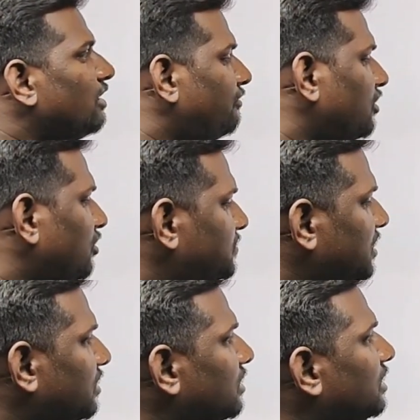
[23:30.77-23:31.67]
If you
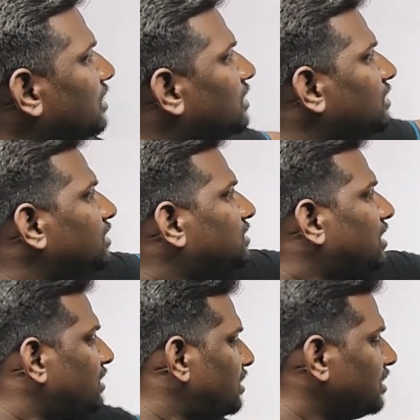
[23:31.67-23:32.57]
observe, these
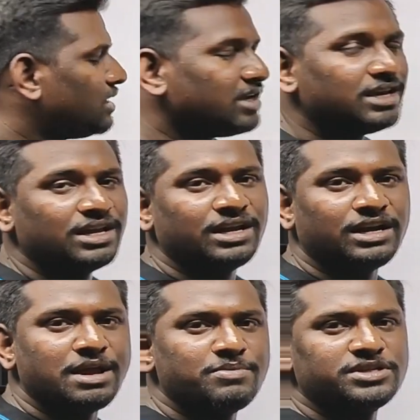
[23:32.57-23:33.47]
are the
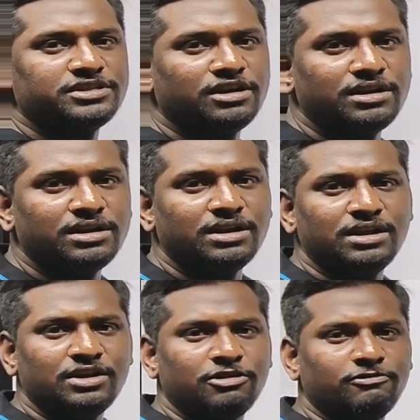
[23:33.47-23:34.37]
dimensional
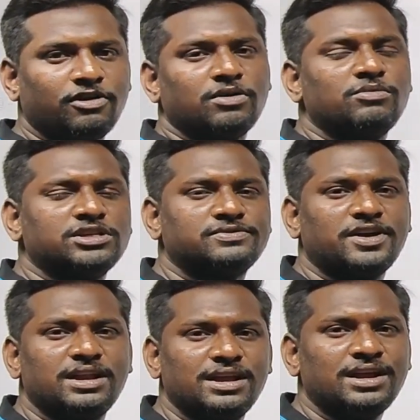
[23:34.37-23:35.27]
formulas
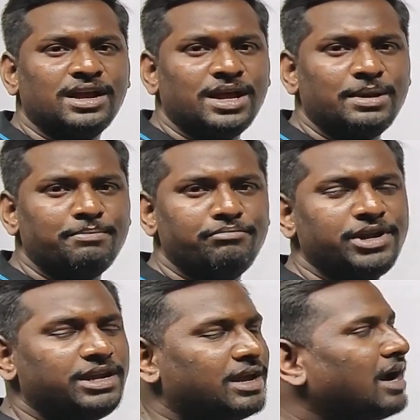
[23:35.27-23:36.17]
for
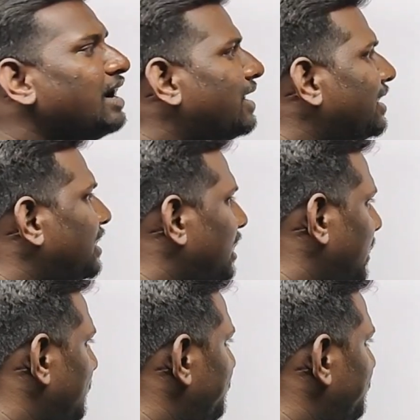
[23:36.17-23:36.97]
B and A.